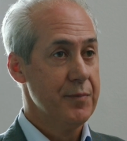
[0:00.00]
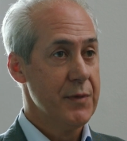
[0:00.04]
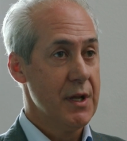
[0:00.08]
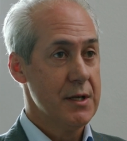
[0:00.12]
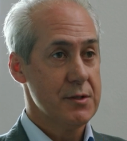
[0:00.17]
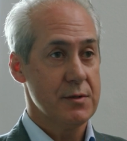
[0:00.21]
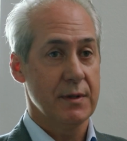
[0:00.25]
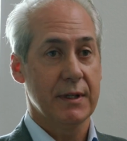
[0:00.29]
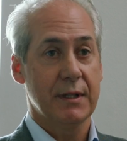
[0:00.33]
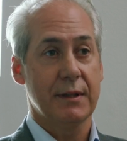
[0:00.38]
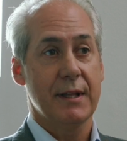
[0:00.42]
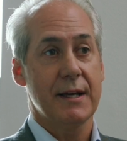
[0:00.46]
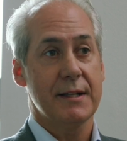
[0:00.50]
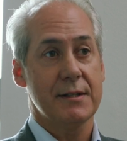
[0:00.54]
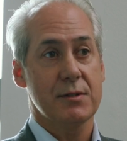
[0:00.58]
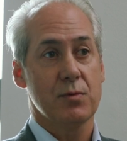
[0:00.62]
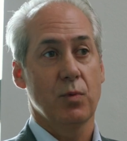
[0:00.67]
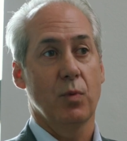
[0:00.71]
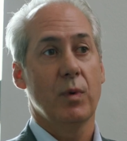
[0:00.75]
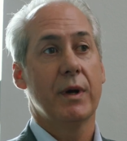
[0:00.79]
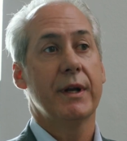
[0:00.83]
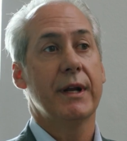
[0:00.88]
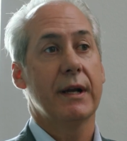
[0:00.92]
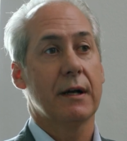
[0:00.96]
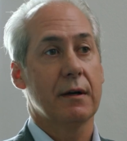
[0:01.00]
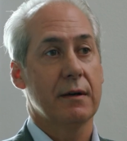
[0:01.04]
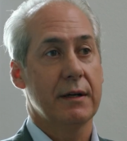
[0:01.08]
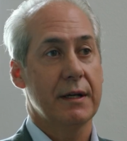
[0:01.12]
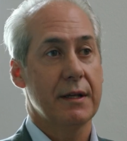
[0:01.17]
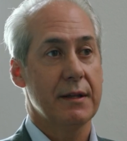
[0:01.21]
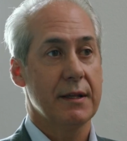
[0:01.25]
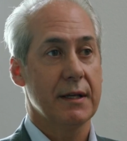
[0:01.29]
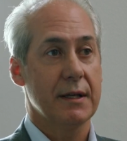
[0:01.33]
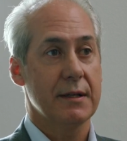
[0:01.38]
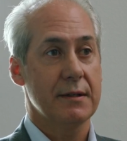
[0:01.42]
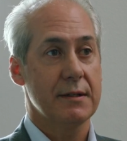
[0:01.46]
So I think that's one
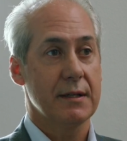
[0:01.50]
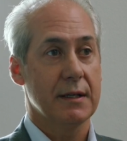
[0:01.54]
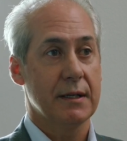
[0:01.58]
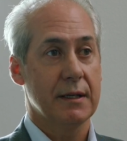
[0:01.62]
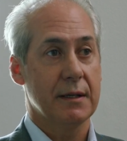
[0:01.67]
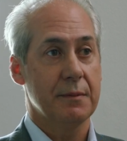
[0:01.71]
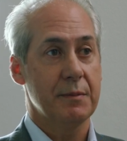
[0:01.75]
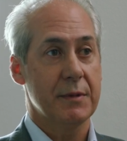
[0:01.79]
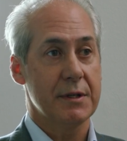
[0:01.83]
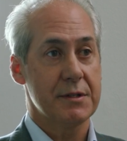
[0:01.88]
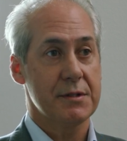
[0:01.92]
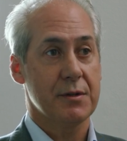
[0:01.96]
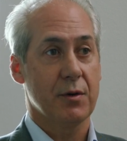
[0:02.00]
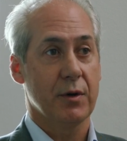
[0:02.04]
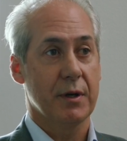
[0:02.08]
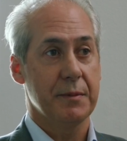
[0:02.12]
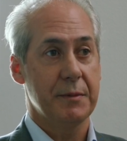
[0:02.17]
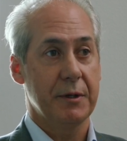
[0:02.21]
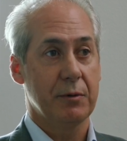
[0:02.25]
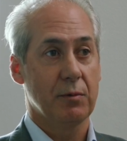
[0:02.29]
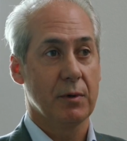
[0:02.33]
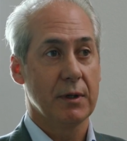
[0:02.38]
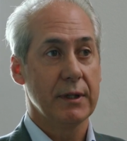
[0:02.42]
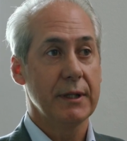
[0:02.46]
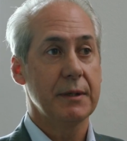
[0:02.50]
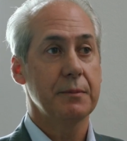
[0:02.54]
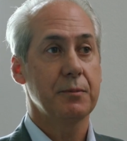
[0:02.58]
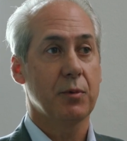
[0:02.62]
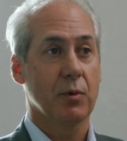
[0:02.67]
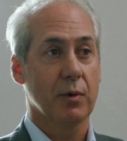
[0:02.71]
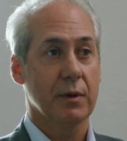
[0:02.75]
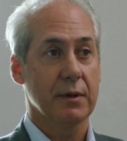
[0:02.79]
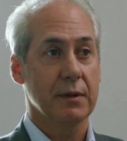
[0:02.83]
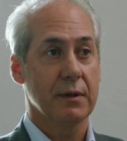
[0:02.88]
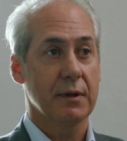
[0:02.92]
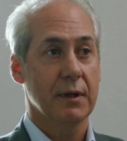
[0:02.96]
area that is going to be really
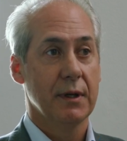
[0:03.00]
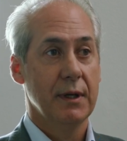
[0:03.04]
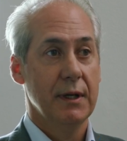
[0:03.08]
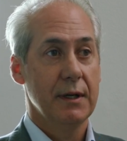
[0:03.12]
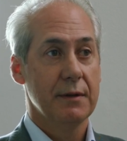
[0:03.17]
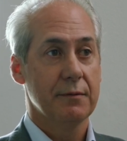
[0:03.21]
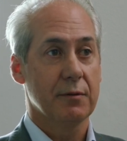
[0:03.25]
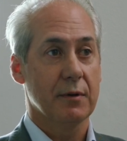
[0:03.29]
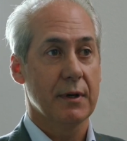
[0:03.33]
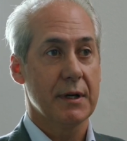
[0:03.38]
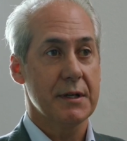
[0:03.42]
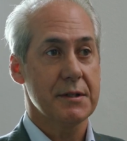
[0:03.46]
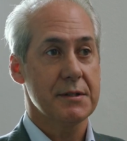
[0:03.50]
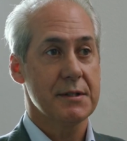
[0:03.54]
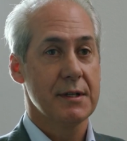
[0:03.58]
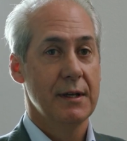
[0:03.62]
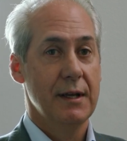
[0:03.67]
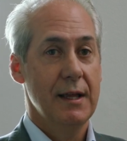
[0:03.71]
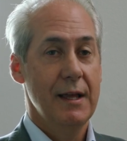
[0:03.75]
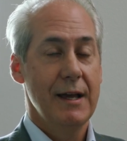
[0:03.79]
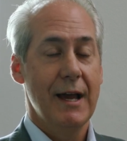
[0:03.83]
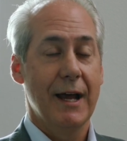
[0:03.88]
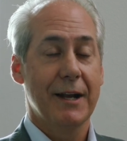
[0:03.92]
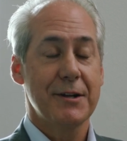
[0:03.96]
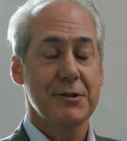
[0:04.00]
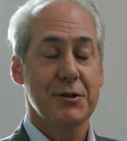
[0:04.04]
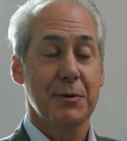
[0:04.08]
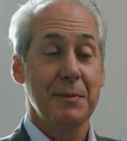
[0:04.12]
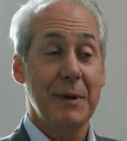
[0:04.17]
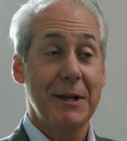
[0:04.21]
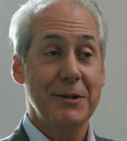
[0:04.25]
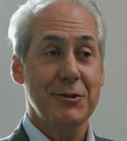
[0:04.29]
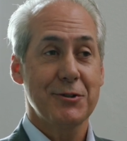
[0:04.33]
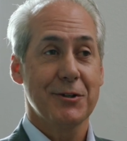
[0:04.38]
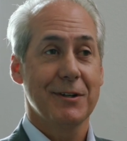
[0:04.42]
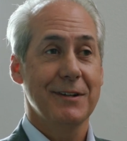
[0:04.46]
important for us. And as you
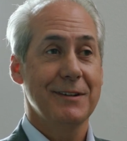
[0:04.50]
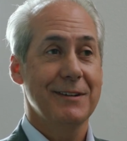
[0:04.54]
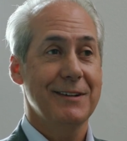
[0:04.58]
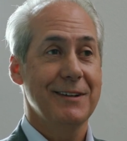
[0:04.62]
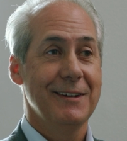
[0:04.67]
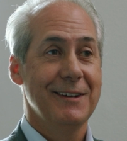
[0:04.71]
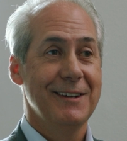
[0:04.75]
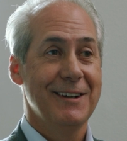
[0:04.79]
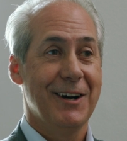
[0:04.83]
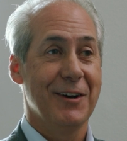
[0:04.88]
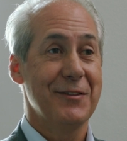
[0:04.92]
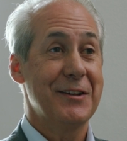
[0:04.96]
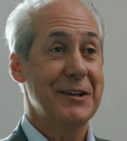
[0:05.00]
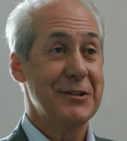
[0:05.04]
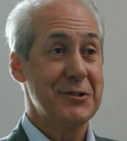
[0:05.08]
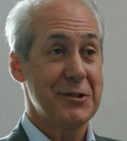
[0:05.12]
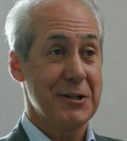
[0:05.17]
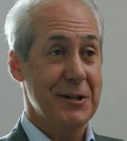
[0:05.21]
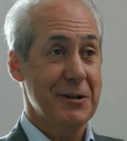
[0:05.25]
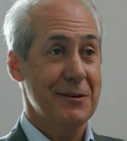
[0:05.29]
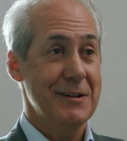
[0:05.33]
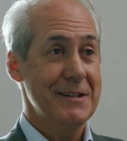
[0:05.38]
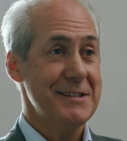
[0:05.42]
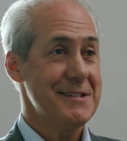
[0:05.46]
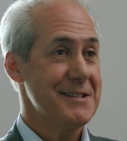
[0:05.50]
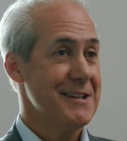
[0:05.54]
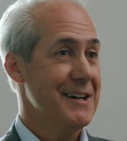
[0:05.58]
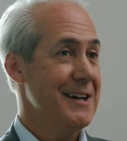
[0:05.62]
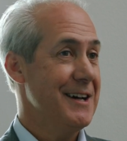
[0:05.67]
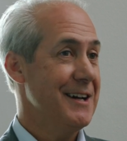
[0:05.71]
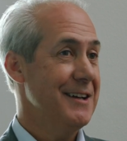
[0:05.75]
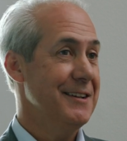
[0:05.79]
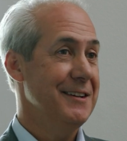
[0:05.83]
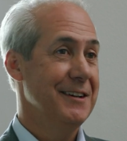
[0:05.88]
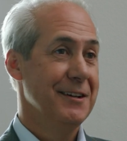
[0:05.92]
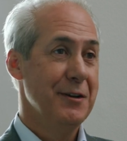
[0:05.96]
mentioned, on the engineering
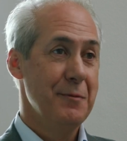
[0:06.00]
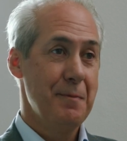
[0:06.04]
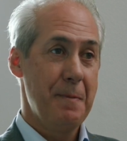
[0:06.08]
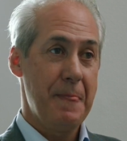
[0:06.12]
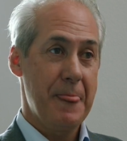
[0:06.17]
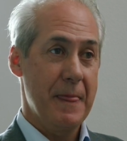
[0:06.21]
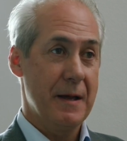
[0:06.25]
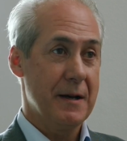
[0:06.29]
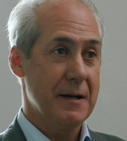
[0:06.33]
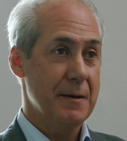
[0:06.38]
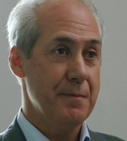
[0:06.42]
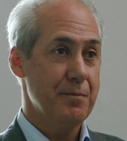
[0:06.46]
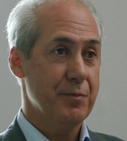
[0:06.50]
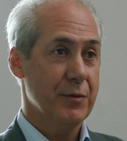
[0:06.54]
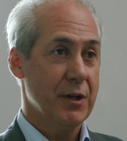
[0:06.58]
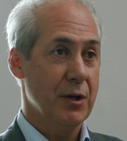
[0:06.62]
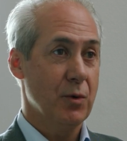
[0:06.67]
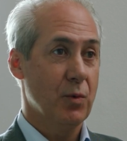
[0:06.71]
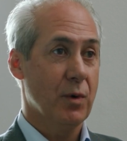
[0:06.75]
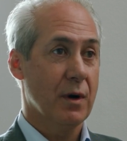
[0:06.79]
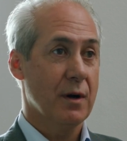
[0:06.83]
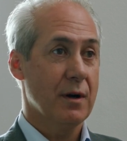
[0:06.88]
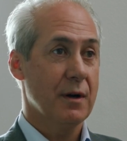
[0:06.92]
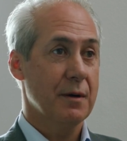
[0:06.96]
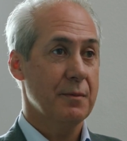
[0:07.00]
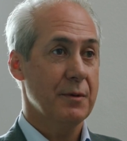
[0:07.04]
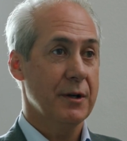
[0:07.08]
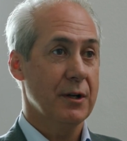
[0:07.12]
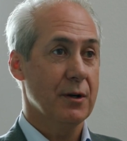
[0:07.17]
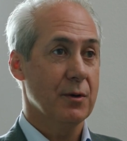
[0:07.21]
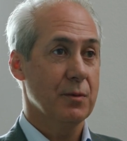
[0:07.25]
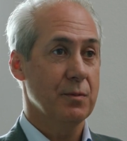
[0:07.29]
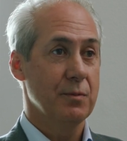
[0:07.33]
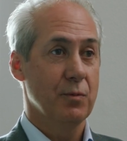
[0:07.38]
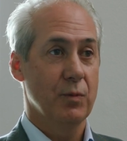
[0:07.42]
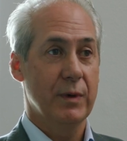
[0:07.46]
side,
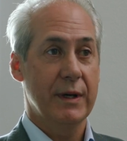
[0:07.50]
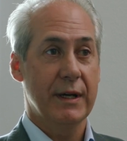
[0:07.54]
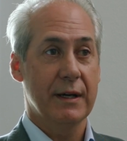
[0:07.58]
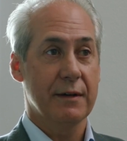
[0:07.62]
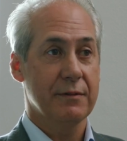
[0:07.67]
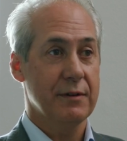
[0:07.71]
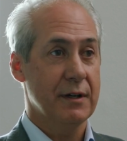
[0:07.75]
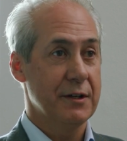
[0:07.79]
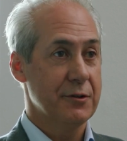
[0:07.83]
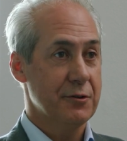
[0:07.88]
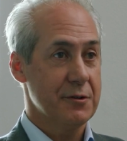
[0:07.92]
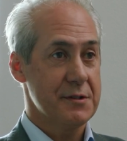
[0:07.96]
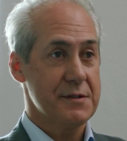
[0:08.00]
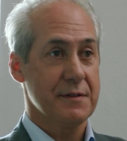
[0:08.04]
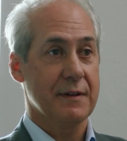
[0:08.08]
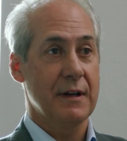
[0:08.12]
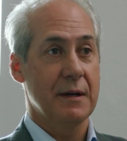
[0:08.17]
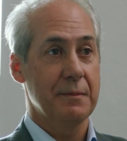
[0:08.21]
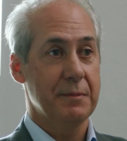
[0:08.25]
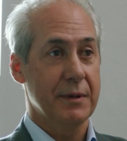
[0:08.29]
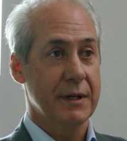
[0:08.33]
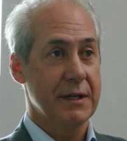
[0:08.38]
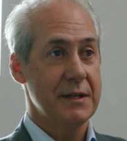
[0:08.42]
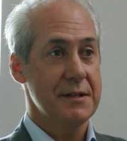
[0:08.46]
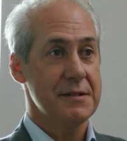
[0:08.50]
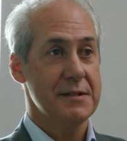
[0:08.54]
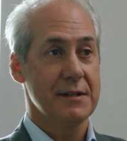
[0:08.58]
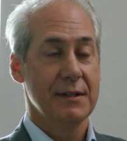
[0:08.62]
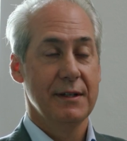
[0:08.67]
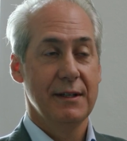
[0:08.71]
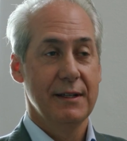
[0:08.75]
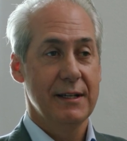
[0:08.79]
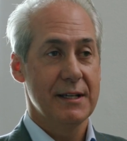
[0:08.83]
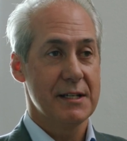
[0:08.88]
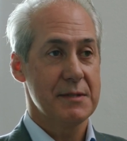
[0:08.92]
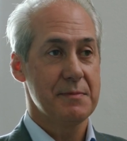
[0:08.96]
we have hundreds of companies
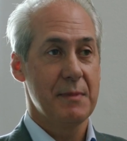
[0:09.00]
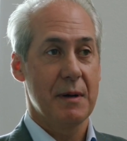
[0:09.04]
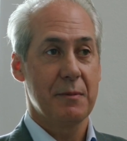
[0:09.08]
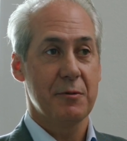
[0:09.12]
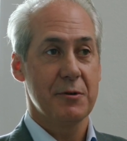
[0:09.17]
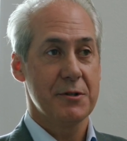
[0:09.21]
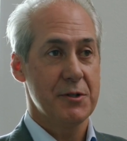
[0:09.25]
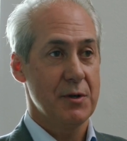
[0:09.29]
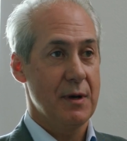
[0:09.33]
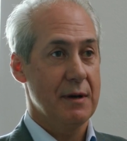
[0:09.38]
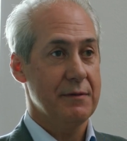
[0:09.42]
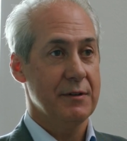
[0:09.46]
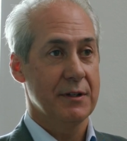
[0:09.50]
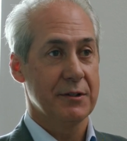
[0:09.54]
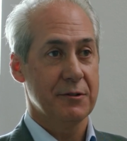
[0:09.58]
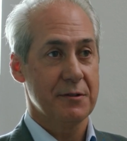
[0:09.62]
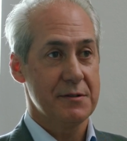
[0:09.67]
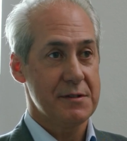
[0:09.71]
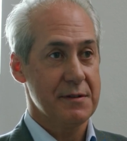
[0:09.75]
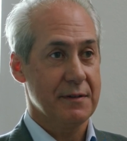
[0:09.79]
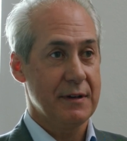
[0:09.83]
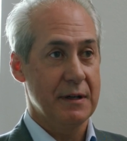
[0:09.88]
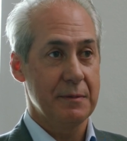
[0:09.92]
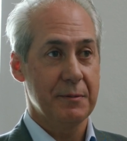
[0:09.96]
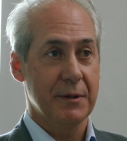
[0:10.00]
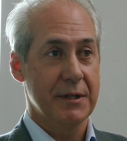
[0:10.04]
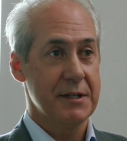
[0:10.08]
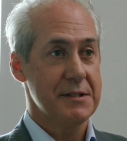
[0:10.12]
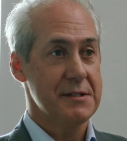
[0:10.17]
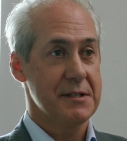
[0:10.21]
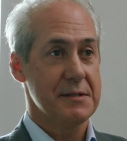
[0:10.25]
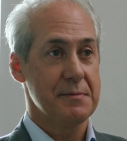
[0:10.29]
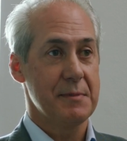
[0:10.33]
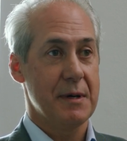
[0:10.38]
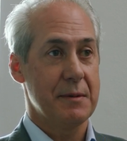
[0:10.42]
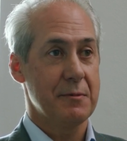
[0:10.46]
as members. You have hundreds of companies
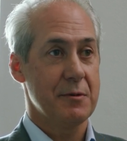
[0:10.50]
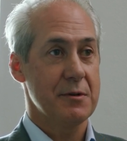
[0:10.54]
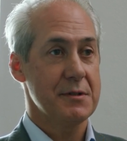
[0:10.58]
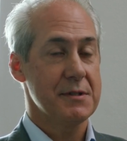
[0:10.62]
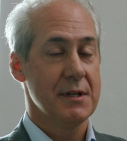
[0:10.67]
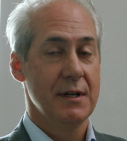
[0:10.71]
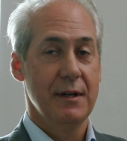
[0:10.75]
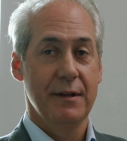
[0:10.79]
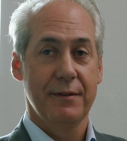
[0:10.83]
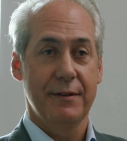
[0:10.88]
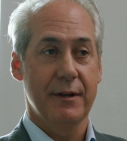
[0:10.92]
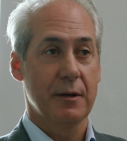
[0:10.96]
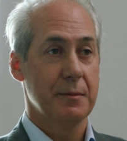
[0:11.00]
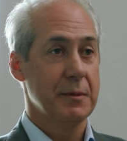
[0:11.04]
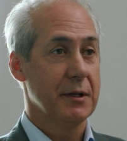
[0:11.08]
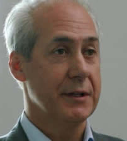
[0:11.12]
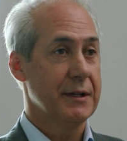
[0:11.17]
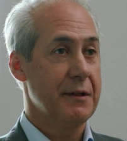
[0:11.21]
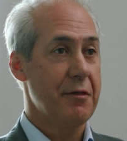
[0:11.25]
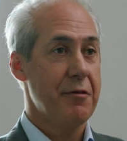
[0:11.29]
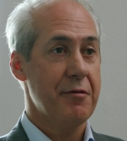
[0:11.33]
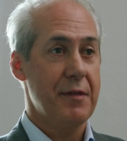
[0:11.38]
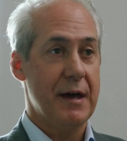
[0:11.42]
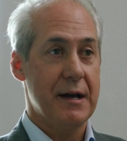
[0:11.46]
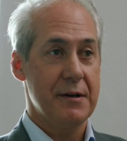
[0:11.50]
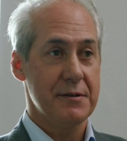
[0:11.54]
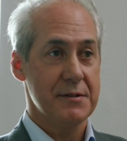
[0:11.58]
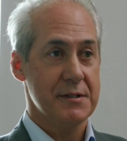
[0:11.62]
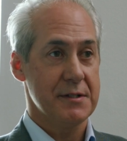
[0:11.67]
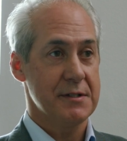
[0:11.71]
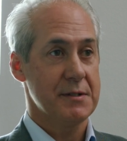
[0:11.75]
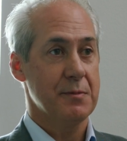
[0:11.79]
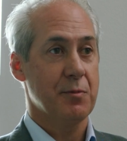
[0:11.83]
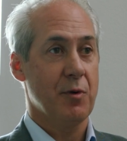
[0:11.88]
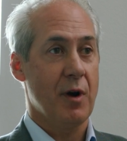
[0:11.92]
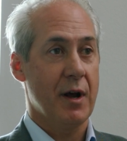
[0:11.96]
as members. They're building
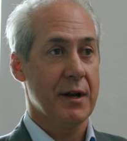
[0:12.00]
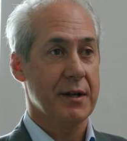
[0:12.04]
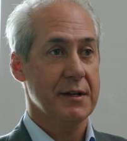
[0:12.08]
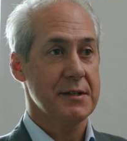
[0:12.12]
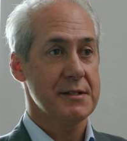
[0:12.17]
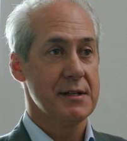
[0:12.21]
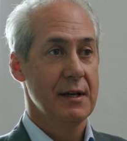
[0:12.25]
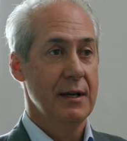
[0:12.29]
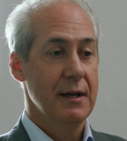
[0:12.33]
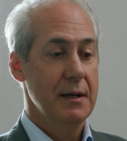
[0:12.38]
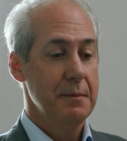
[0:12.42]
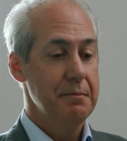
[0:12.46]
thousands of products.